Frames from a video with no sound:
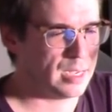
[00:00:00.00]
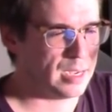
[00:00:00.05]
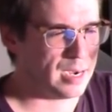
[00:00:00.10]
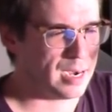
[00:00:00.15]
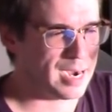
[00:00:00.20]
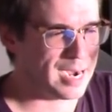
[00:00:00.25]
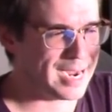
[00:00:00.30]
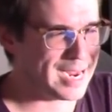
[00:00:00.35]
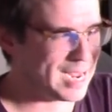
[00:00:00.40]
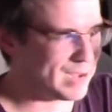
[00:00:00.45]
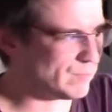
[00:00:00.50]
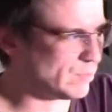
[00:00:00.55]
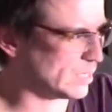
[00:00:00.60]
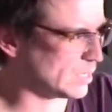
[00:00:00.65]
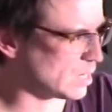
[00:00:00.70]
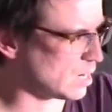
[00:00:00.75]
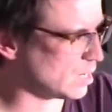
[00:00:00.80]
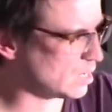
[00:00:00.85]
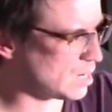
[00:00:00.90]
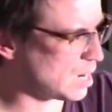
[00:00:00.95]
I have
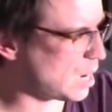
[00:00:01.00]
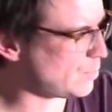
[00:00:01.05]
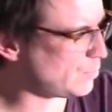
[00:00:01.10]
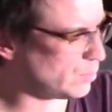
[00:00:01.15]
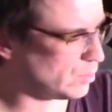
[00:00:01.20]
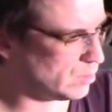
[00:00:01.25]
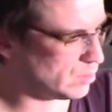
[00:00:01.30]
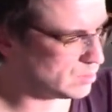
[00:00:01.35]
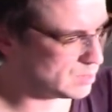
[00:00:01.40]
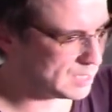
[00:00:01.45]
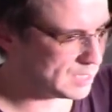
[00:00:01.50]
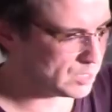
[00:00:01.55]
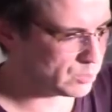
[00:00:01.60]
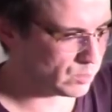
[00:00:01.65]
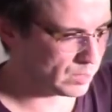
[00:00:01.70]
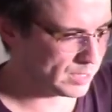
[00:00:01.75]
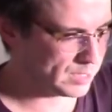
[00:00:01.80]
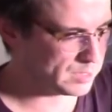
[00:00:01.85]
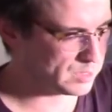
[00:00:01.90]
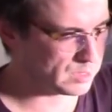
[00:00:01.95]
like a couple
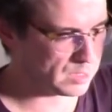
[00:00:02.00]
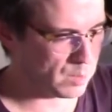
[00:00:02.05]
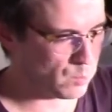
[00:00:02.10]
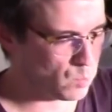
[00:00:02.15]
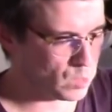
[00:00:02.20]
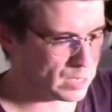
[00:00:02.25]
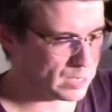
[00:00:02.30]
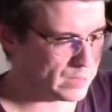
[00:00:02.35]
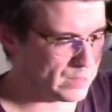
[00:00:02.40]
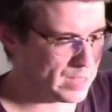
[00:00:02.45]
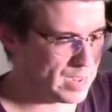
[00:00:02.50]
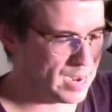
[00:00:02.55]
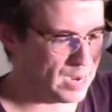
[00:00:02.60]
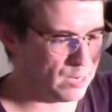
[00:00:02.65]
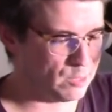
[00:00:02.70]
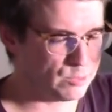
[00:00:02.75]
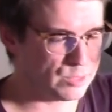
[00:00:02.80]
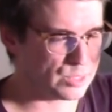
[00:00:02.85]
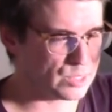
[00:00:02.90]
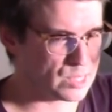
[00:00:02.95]
D20s somewhere in the
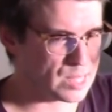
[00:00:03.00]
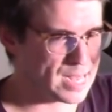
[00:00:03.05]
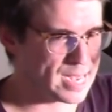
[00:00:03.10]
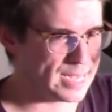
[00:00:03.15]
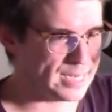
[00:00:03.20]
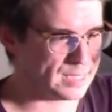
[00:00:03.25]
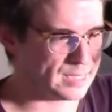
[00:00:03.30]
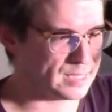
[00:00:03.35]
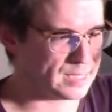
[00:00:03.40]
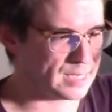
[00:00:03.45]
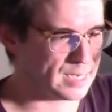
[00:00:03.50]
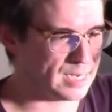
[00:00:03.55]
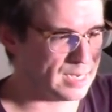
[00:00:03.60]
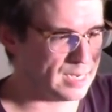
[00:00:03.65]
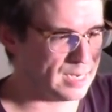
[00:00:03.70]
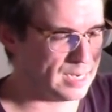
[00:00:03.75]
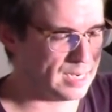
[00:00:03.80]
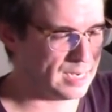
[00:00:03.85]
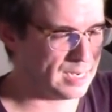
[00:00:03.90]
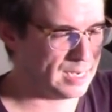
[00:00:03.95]
house that,
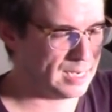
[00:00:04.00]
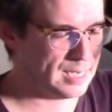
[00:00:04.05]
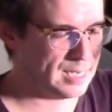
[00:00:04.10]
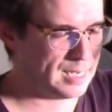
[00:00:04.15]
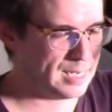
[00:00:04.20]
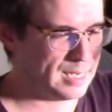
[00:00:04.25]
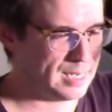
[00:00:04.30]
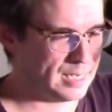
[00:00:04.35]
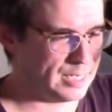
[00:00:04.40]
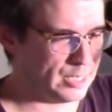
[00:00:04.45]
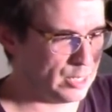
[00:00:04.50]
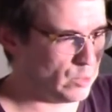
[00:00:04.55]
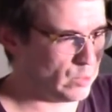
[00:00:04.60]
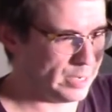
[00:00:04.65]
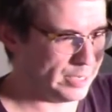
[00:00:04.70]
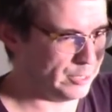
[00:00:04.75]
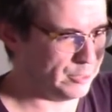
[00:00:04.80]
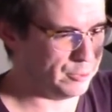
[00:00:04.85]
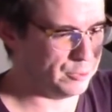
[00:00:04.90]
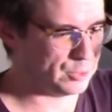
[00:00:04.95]
I
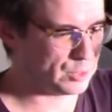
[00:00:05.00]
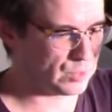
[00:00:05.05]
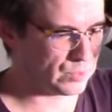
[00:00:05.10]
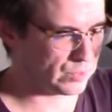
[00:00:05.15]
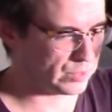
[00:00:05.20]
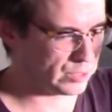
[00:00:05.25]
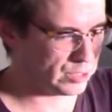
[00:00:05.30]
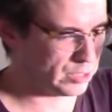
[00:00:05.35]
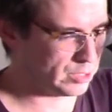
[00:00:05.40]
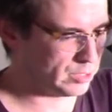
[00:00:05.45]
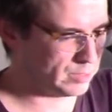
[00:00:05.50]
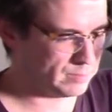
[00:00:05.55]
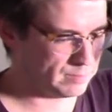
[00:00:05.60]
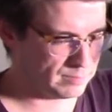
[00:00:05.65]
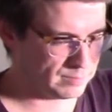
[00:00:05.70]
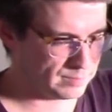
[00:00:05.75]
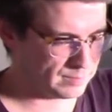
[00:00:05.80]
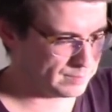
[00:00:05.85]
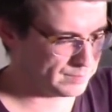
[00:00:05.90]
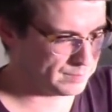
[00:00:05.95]
use for
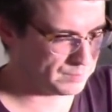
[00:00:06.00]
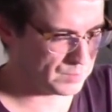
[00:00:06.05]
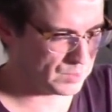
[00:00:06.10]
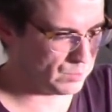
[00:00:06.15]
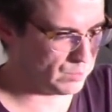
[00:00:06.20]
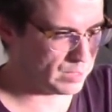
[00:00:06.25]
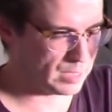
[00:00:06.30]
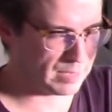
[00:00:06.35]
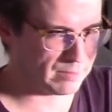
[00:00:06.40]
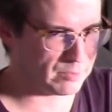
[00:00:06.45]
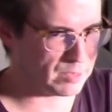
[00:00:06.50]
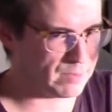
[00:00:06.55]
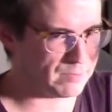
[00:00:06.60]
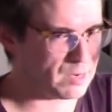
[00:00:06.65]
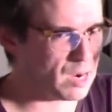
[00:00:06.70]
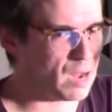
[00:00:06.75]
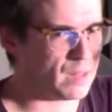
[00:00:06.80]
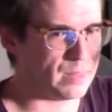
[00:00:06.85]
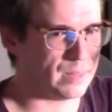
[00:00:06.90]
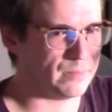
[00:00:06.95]
whatever. I've
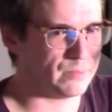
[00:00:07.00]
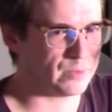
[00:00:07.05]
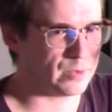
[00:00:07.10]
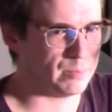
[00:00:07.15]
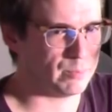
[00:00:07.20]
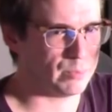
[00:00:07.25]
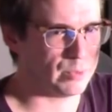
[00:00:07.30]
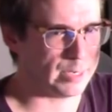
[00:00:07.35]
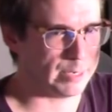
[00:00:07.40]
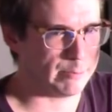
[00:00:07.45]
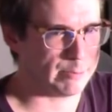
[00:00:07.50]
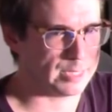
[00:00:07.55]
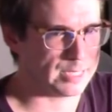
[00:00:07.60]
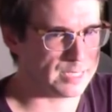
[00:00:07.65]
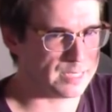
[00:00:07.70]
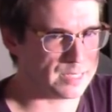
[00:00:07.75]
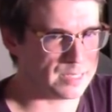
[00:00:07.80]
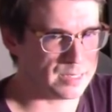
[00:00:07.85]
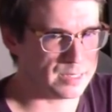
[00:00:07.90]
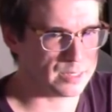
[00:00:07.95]
gotten them from
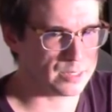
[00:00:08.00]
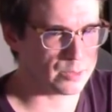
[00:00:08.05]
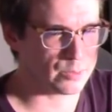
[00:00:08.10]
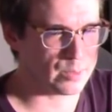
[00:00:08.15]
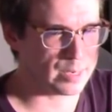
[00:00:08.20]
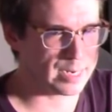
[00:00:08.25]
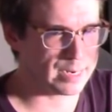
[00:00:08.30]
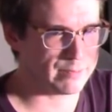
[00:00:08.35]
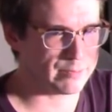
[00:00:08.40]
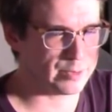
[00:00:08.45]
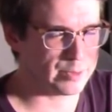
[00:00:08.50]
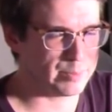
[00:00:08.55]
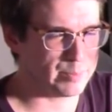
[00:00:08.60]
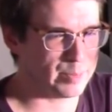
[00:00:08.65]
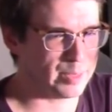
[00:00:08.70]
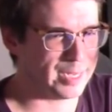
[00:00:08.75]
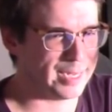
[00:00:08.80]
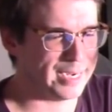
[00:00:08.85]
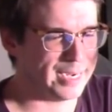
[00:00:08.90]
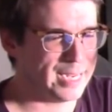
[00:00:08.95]
pre-releases or whatever,
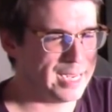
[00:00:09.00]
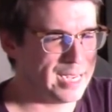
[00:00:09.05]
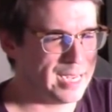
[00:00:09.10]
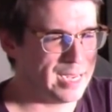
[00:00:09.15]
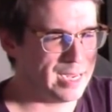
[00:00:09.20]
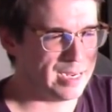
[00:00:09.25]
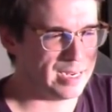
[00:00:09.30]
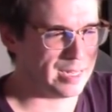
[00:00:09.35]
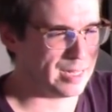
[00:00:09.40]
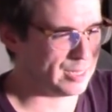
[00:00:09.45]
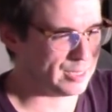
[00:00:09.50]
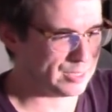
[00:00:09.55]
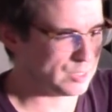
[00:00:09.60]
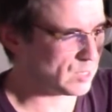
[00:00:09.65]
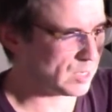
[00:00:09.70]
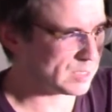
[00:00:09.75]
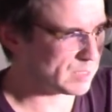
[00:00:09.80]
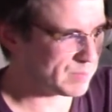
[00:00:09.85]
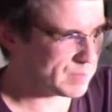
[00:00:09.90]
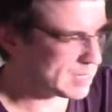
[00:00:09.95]
but it's
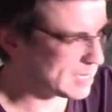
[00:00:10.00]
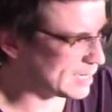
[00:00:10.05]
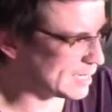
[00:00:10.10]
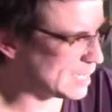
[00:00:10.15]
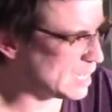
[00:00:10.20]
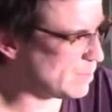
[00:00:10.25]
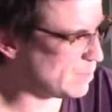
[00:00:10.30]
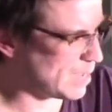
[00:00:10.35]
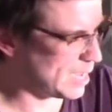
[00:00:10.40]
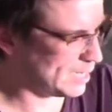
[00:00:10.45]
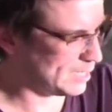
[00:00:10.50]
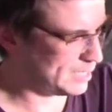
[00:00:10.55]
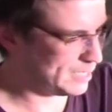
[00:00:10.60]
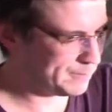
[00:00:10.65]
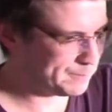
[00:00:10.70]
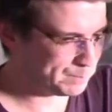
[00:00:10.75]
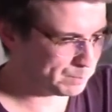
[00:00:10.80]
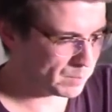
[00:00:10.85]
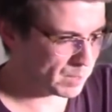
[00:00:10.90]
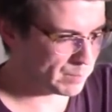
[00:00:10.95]
not something that I keep
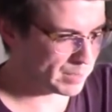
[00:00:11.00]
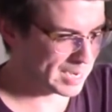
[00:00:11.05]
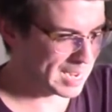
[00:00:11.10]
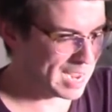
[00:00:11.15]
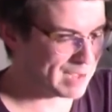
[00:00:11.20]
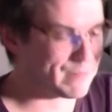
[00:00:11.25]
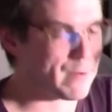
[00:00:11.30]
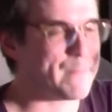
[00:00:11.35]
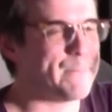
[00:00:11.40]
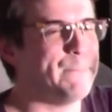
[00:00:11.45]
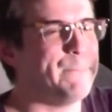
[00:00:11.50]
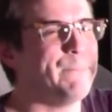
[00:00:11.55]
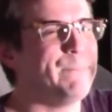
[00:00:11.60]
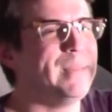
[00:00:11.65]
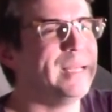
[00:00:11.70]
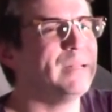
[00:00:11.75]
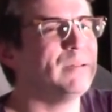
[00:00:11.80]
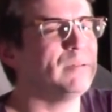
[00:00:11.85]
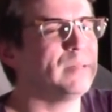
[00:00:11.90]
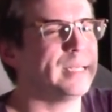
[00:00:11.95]
handy. But I have a
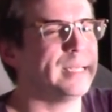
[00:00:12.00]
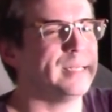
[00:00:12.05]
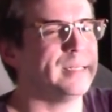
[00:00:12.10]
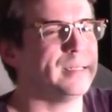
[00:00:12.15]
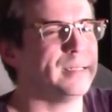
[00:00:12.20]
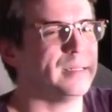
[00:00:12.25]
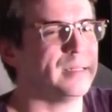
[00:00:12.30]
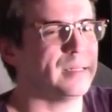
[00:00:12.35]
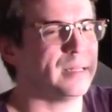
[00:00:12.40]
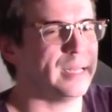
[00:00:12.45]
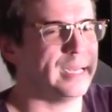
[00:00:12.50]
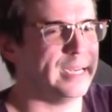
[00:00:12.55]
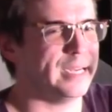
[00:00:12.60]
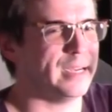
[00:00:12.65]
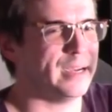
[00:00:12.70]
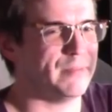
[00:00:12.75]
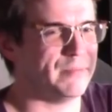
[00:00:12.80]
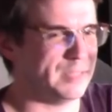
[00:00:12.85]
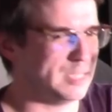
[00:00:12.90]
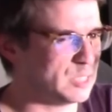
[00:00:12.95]
million like
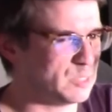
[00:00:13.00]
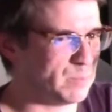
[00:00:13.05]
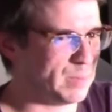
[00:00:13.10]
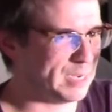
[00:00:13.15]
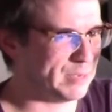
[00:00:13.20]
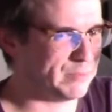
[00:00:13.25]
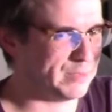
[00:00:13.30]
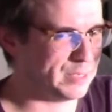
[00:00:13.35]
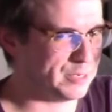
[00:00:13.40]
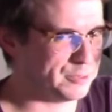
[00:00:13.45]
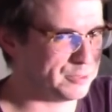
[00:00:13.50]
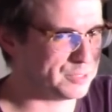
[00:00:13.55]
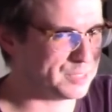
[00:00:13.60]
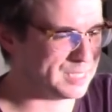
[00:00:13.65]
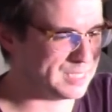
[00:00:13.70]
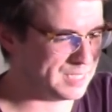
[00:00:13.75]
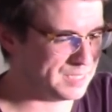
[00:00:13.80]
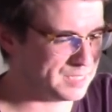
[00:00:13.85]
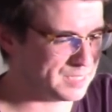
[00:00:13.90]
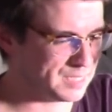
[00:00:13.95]
of these Spike Feeders
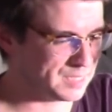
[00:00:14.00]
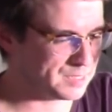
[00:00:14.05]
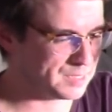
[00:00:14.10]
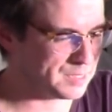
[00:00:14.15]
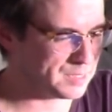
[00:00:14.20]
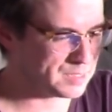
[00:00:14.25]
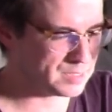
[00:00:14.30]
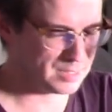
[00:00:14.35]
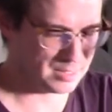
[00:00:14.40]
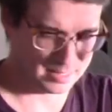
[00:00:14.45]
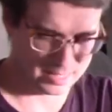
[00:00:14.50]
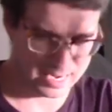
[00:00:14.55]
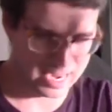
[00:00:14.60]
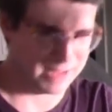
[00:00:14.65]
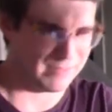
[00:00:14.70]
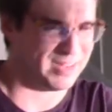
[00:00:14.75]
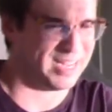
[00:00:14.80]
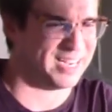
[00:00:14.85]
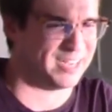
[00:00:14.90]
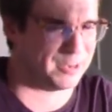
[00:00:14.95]
D6s.
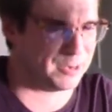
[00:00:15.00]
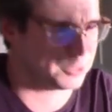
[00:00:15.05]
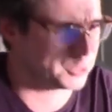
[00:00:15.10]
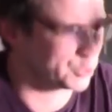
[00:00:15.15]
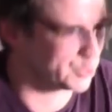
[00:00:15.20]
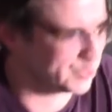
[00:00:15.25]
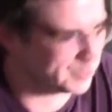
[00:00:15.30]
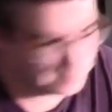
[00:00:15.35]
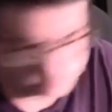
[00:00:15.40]
Hang on, I'll show you.